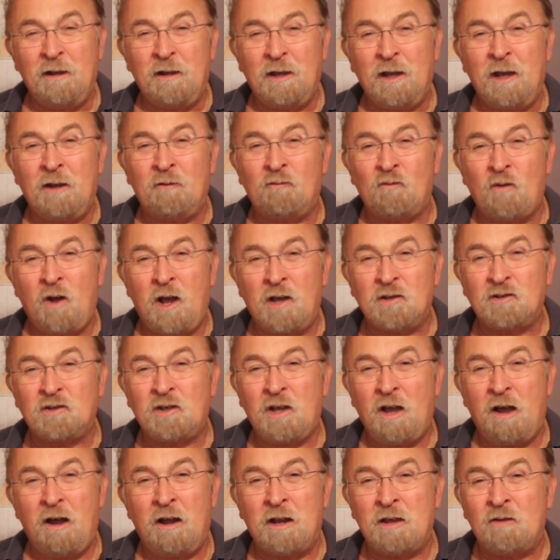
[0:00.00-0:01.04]
in Ross
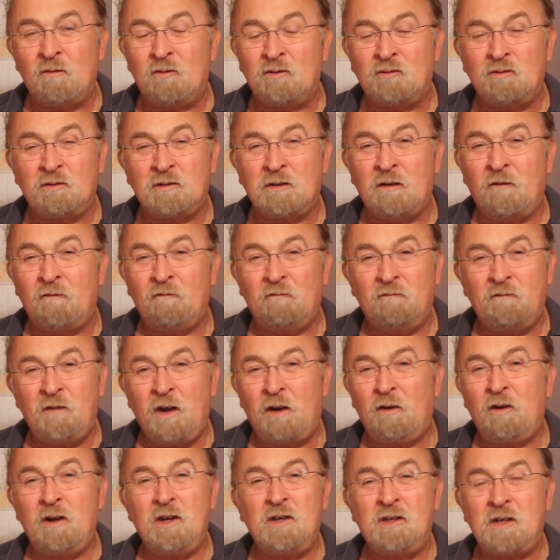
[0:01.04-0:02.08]
County, which was a
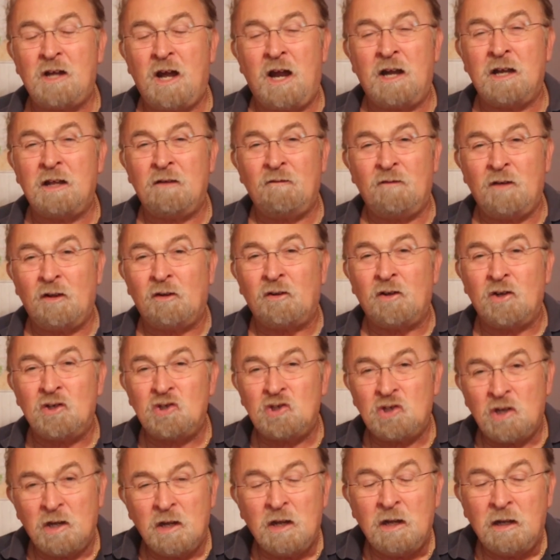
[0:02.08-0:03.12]
very tiny
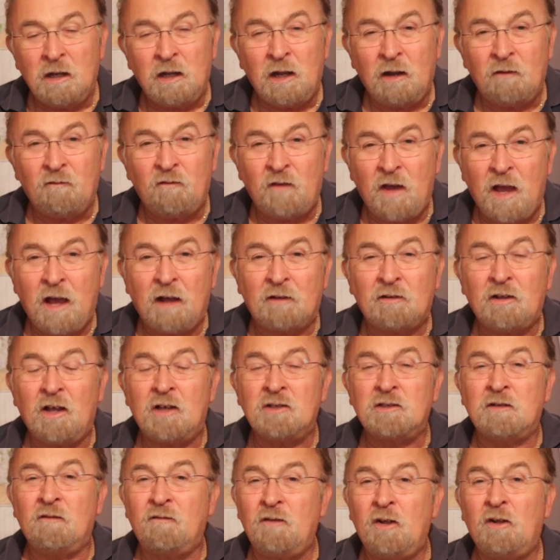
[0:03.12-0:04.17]
village. In fact,
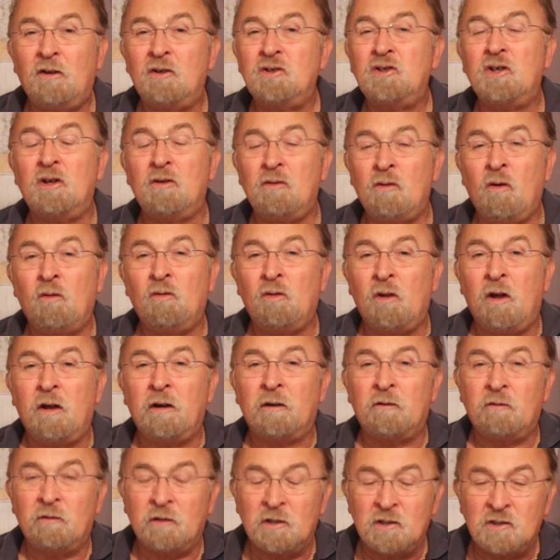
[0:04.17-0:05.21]
as a village, it no
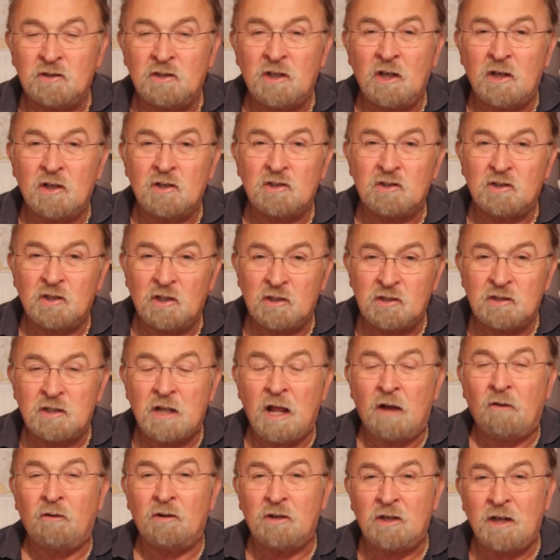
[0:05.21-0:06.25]
longer exists. It's
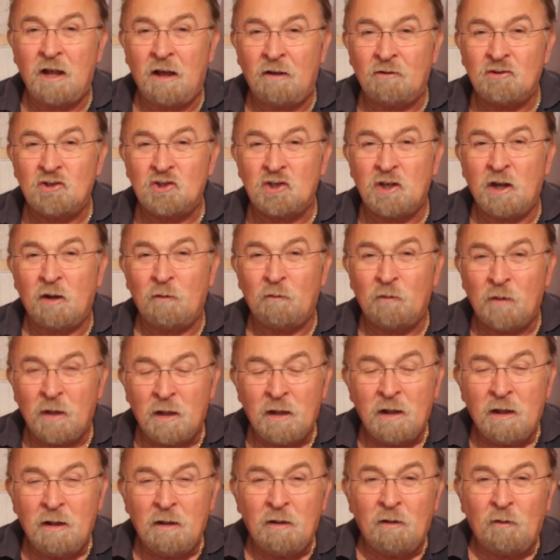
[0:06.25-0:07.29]
now a township.
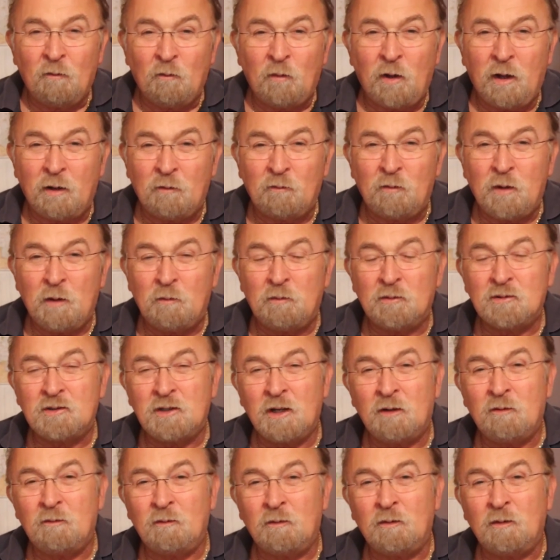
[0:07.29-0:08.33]
But people
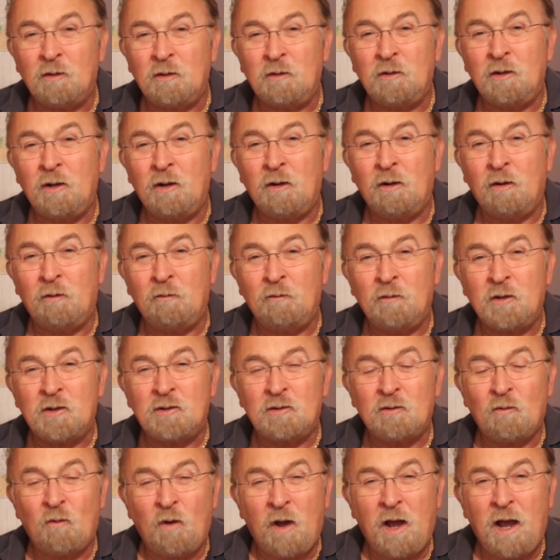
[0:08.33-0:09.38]
said, you know,
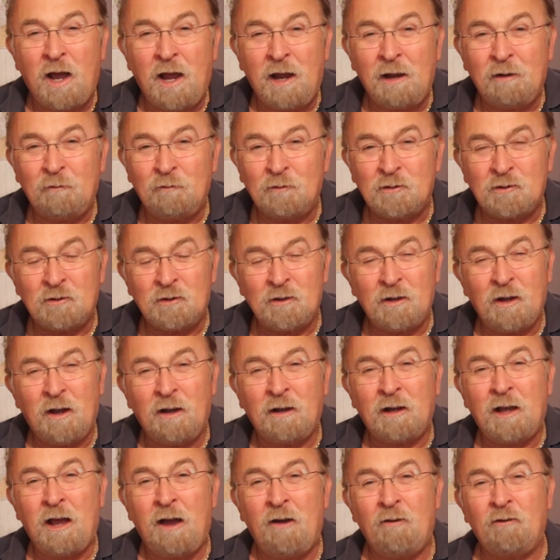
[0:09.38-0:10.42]
Mr. Y, Mr.
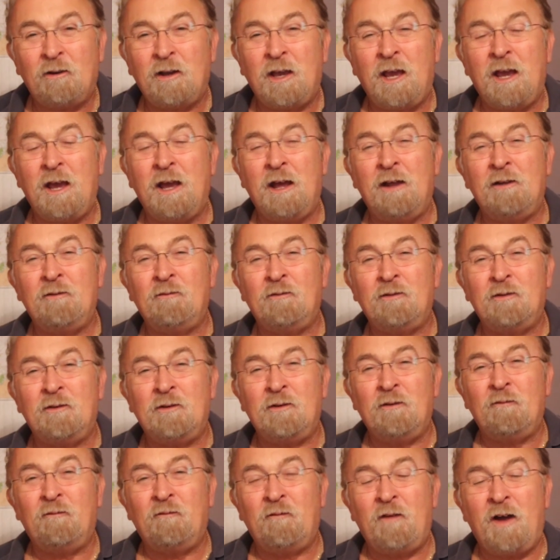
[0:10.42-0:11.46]
Young, how can
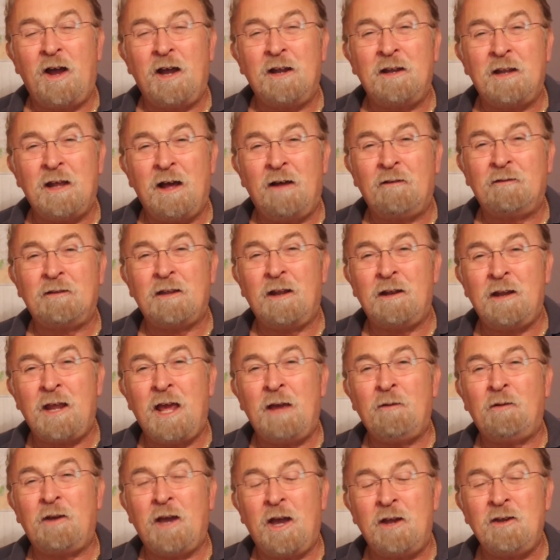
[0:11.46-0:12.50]
you find out the
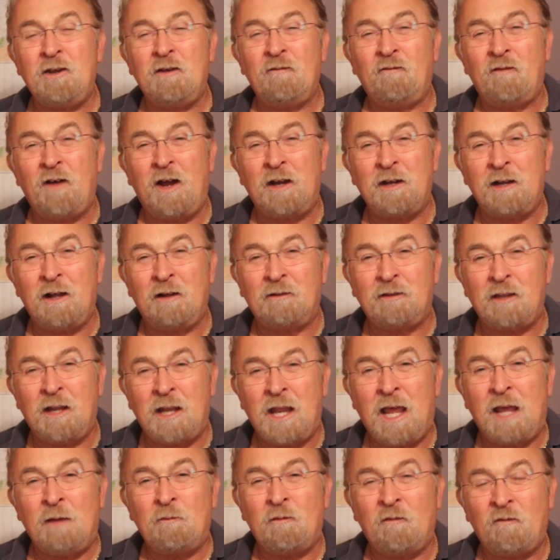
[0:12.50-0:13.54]
name? Can you find out the
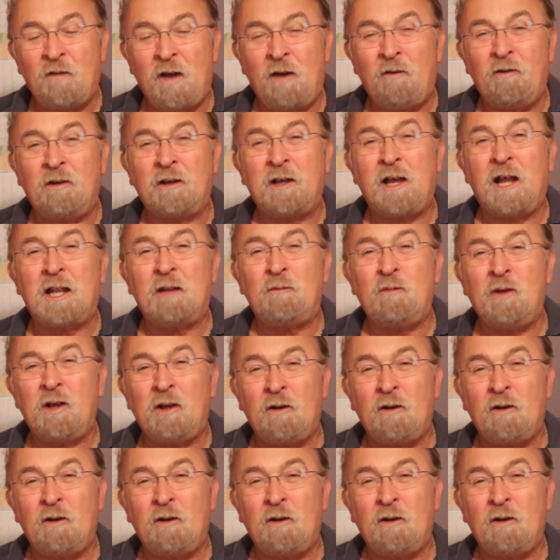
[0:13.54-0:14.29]
name of how it got to be